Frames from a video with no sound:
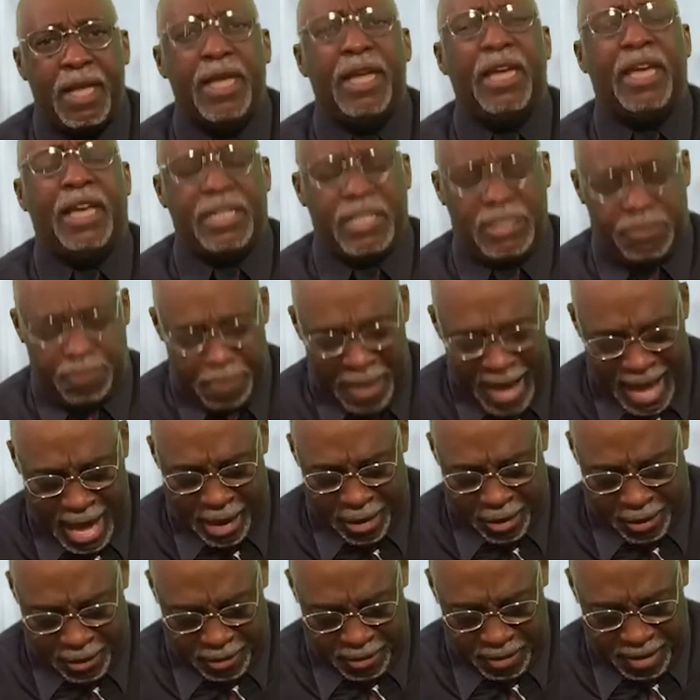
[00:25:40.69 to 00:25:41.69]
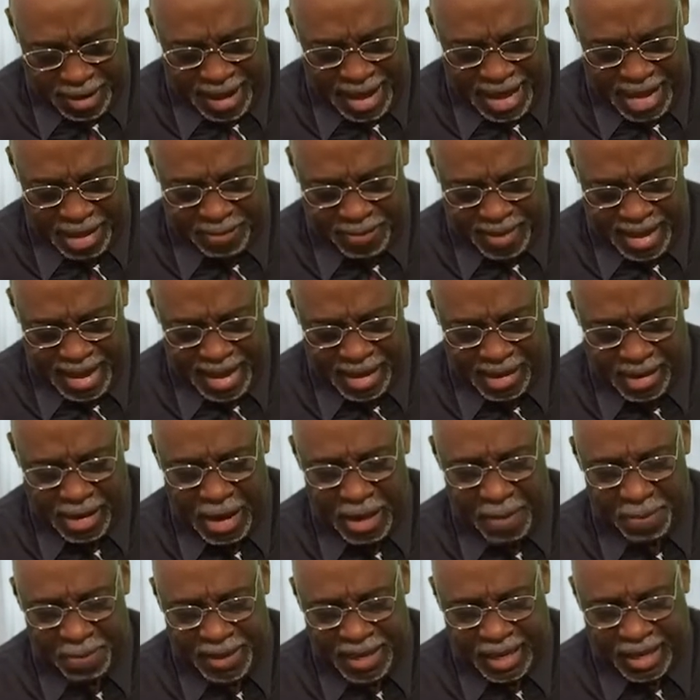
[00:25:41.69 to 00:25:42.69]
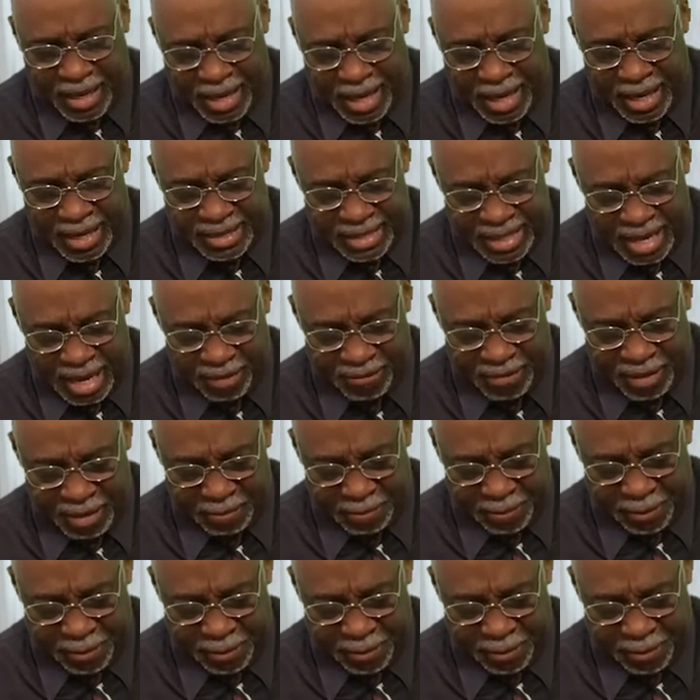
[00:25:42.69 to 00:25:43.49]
is better, amen, because of it,